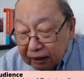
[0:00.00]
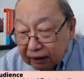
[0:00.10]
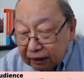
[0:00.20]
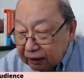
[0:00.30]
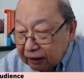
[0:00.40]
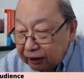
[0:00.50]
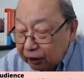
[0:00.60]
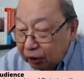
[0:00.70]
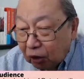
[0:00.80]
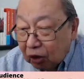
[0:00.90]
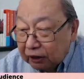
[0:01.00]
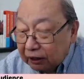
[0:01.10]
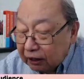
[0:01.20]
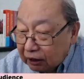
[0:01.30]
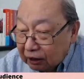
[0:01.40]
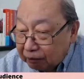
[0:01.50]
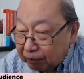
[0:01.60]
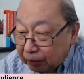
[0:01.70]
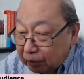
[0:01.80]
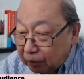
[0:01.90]
The order is
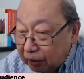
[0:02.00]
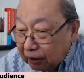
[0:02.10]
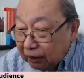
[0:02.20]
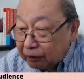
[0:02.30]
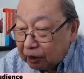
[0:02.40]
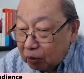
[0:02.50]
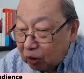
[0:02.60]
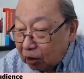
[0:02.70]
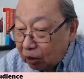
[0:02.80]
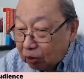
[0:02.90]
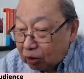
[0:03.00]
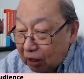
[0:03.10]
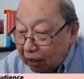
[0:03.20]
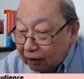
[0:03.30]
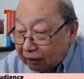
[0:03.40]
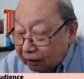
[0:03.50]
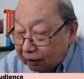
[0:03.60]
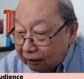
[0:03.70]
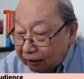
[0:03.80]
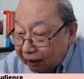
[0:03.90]
if someone looks like
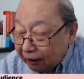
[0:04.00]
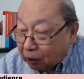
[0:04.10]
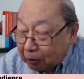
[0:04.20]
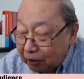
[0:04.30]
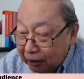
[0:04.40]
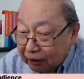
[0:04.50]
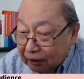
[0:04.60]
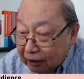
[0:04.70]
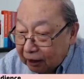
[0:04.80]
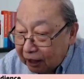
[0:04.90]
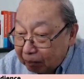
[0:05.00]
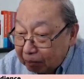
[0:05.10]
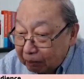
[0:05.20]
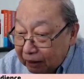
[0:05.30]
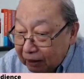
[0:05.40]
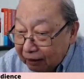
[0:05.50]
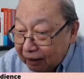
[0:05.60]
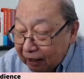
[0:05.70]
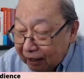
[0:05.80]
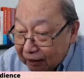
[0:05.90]
a communist, kill him.
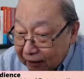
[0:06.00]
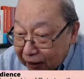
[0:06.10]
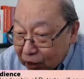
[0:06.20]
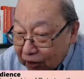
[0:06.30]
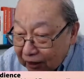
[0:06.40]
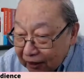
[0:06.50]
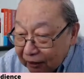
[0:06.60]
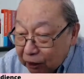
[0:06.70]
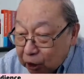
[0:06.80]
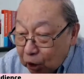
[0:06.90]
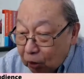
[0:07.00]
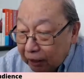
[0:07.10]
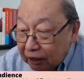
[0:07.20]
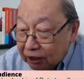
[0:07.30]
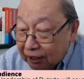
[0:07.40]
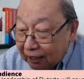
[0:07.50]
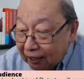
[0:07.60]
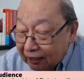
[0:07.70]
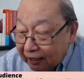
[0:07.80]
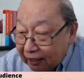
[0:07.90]
The slogan is
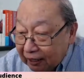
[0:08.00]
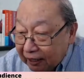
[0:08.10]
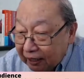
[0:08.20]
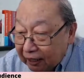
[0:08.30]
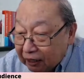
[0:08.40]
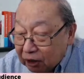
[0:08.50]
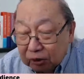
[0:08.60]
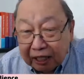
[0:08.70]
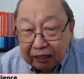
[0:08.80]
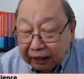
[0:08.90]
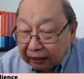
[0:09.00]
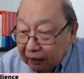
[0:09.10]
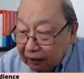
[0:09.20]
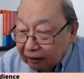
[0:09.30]
kill, kill, kill. That's Duterte.